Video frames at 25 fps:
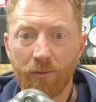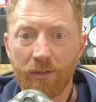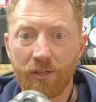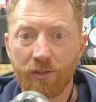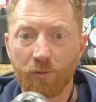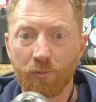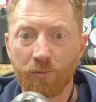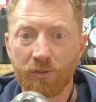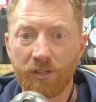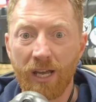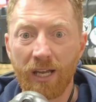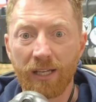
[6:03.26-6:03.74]
is
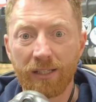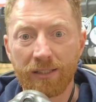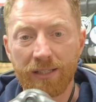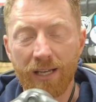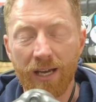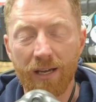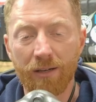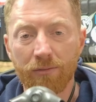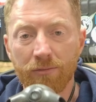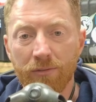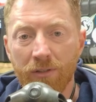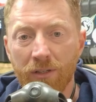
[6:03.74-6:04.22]
upside
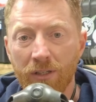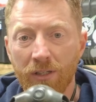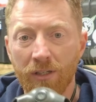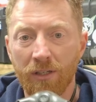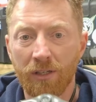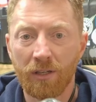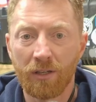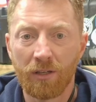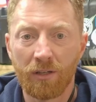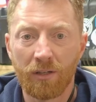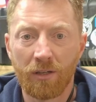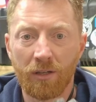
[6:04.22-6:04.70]
down,
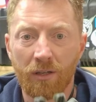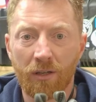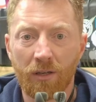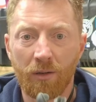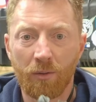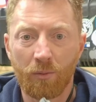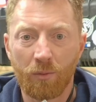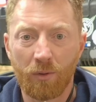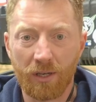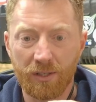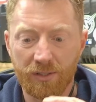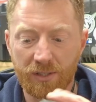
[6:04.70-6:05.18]

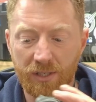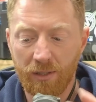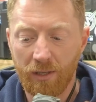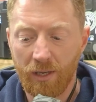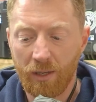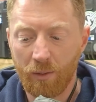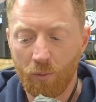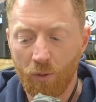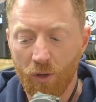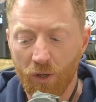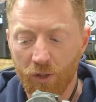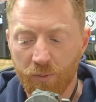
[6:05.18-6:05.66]
whereas
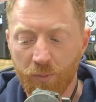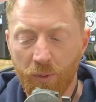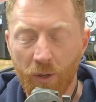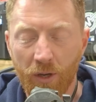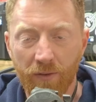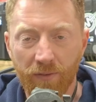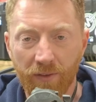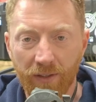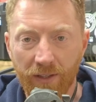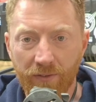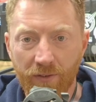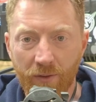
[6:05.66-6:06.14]
it works
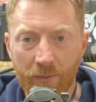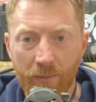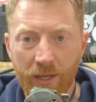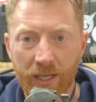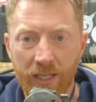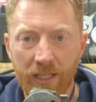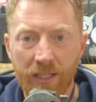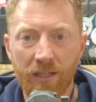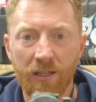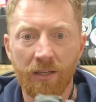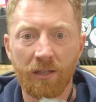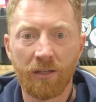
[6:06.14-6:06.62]
perfectly for
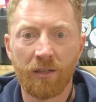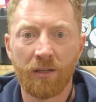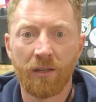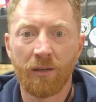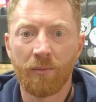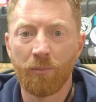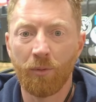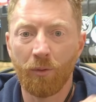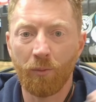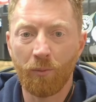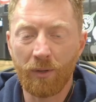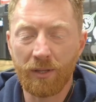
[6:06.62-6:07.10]
me.
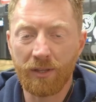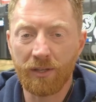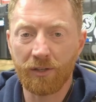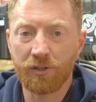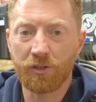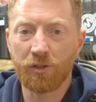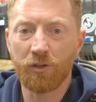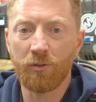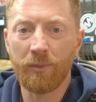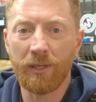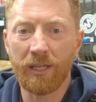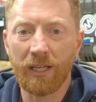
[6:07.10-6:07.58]
But with a
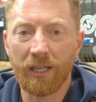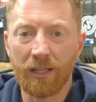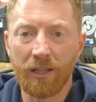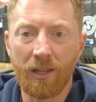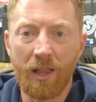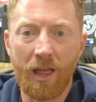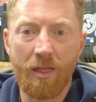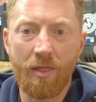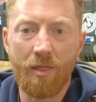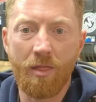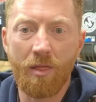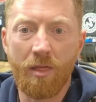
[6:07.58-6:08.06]
2 meter
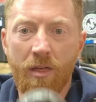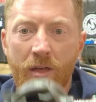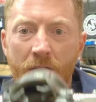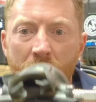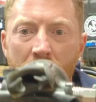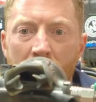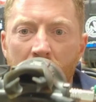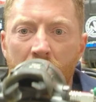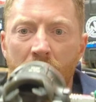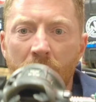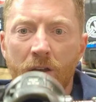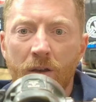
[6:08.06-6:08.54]
length,
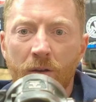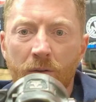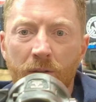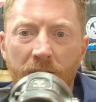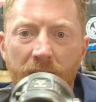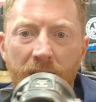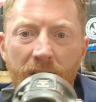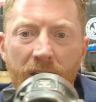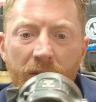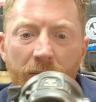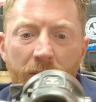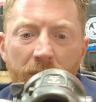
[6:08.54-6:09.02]
you
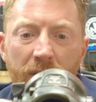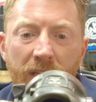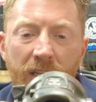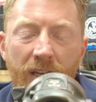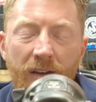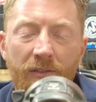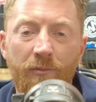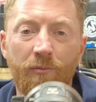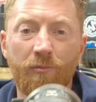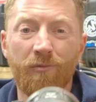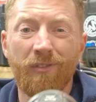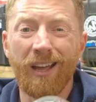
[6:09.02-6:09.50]
can have
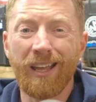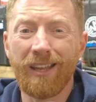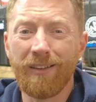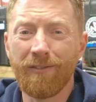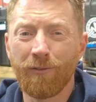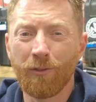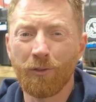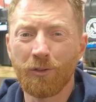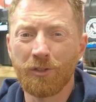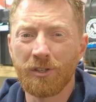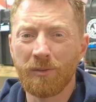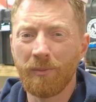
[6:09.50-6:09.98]
them right in
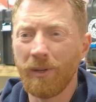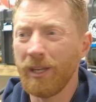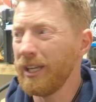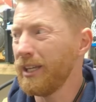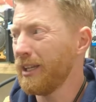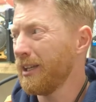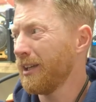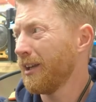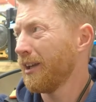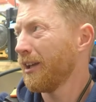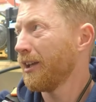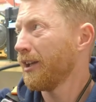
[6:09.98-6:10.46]
front of
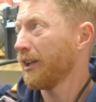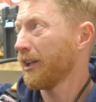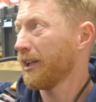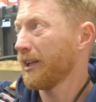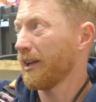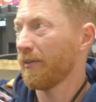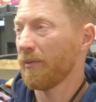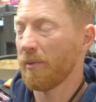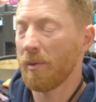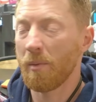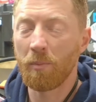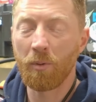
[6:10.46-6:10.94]
me, you can
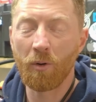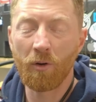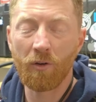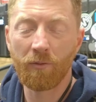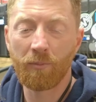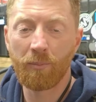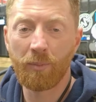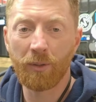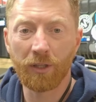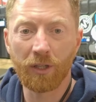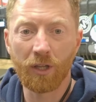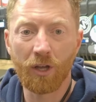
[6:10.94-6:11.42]
have them above,
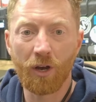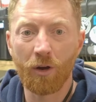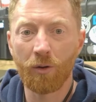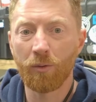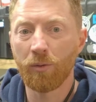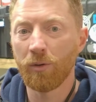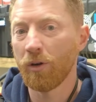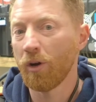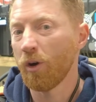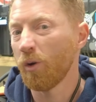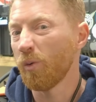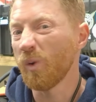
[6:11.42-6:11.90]
below,
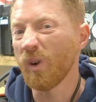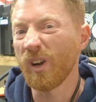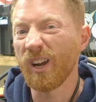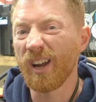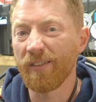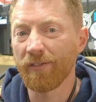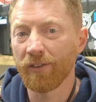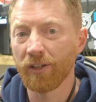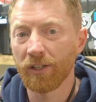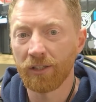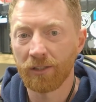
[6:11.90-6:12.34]
or wherever.